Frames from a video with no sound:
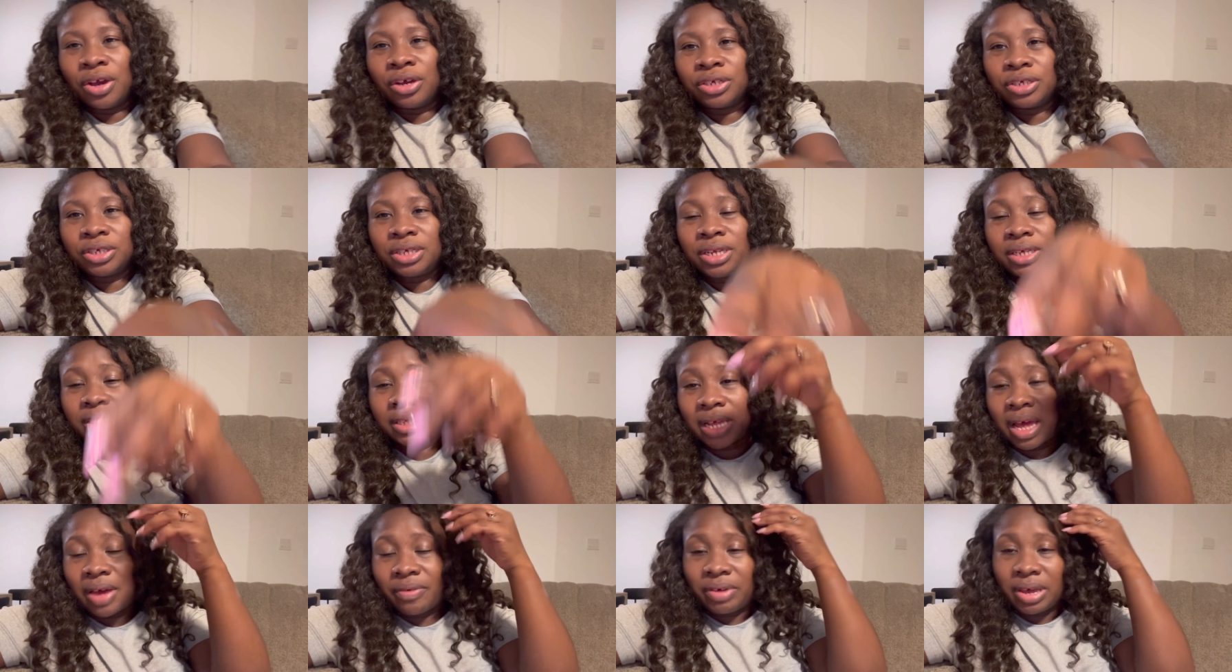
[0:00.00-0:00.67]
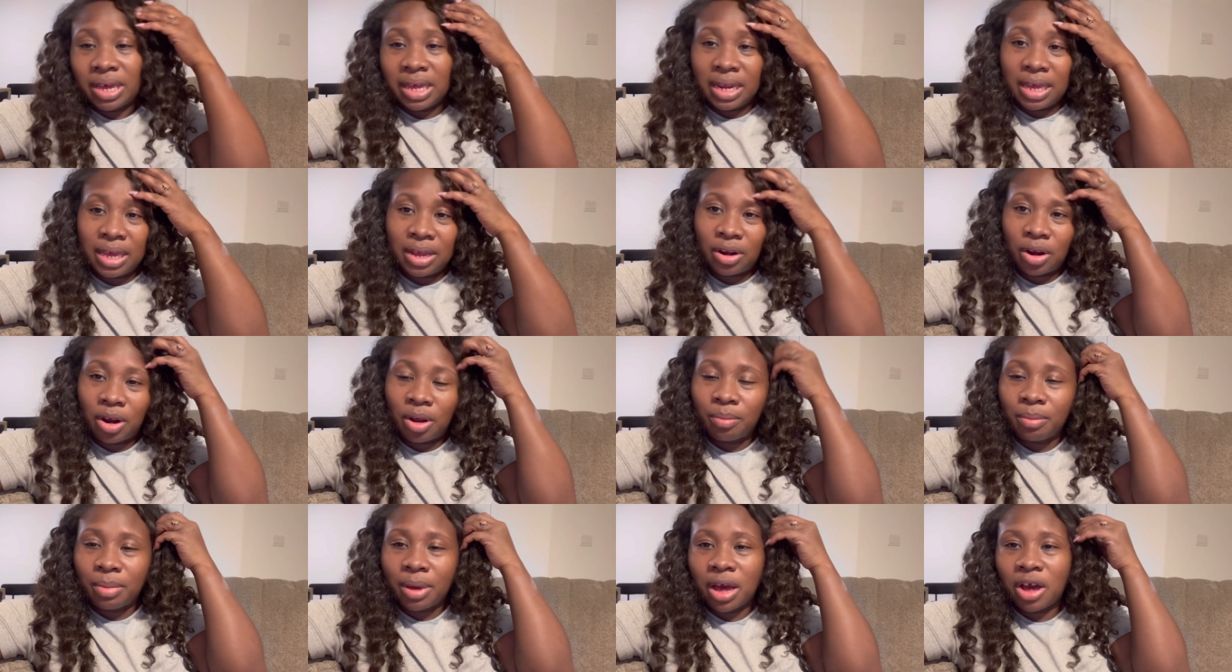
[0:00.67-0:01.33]
she doesn't have any in
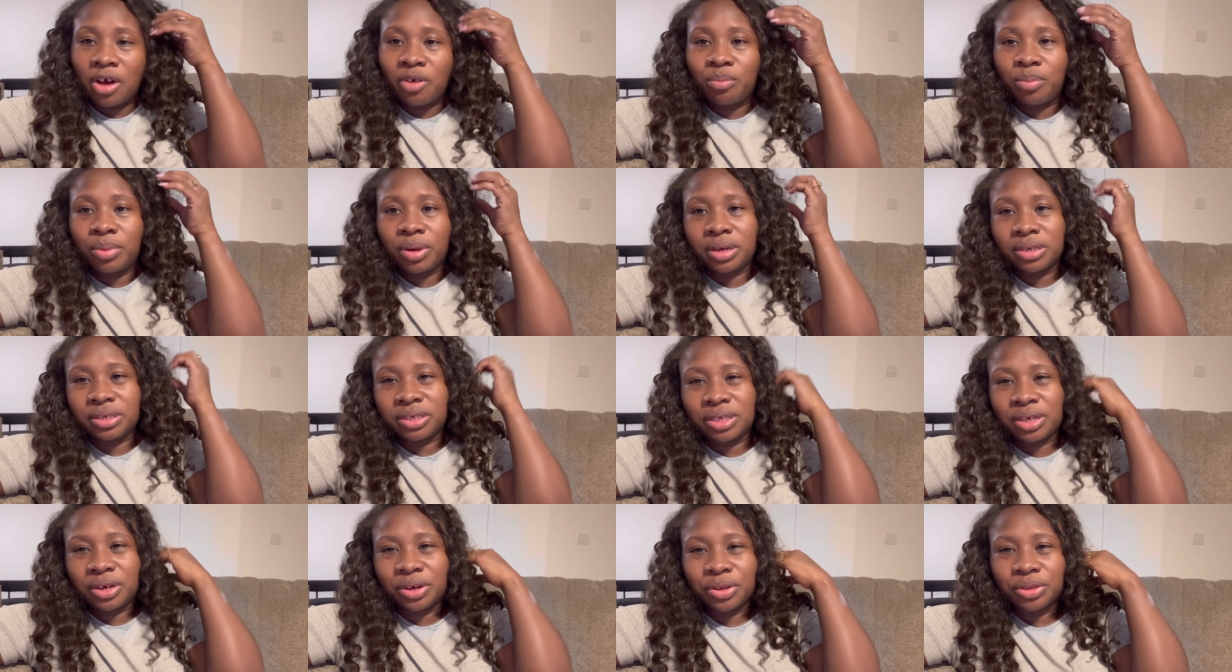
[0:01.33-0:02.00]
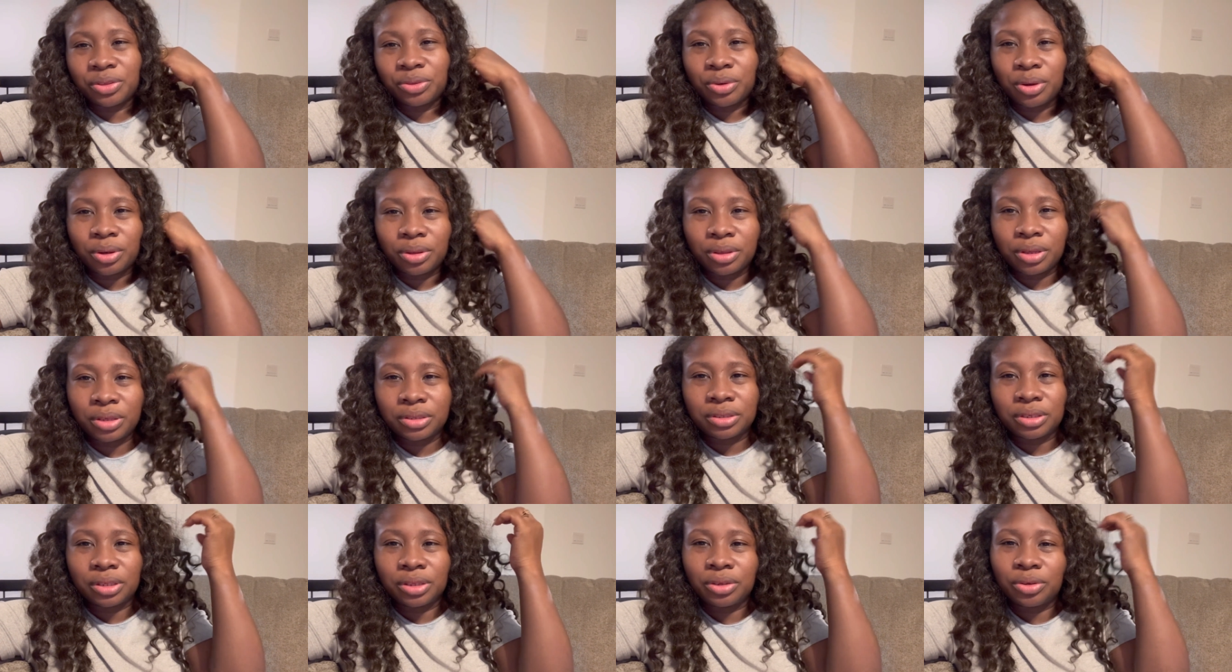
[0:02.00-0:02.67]
her mouth, but she said her throat
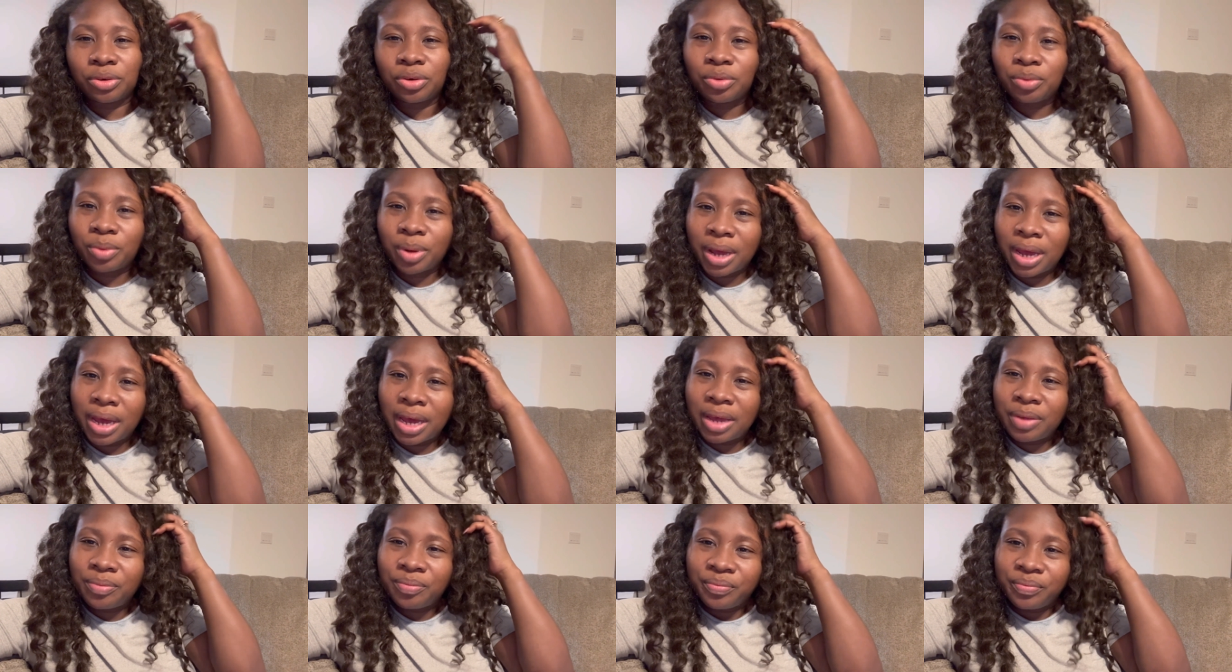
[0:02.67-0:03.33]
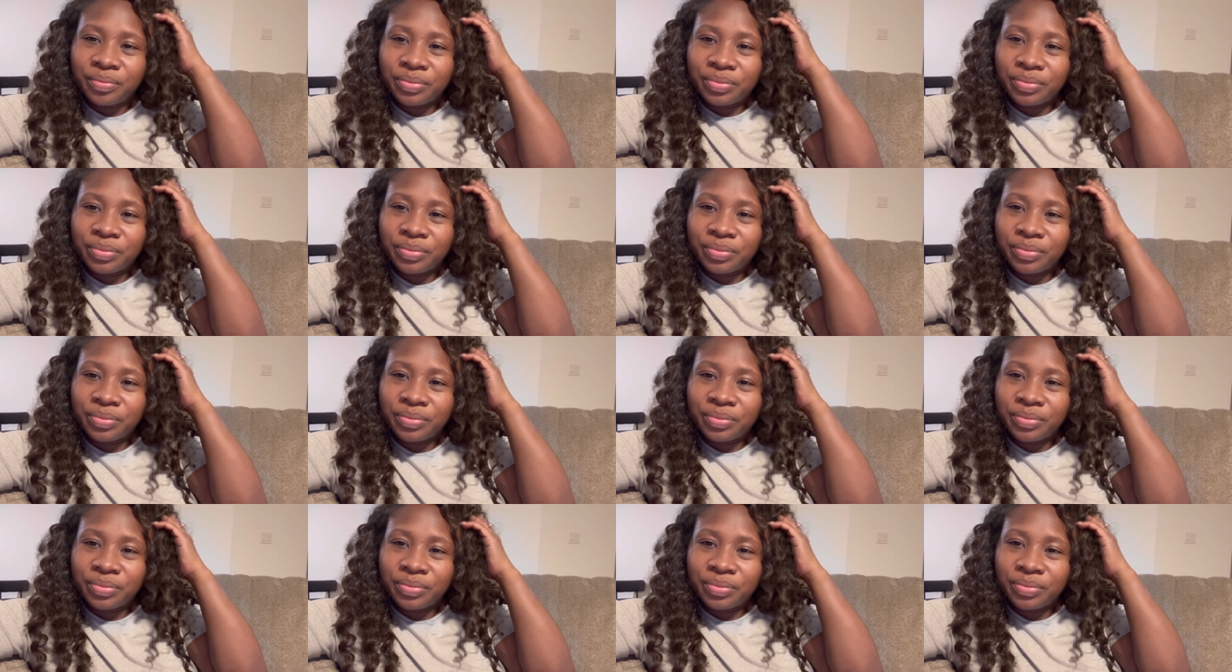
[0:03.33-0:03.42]
looks a little red.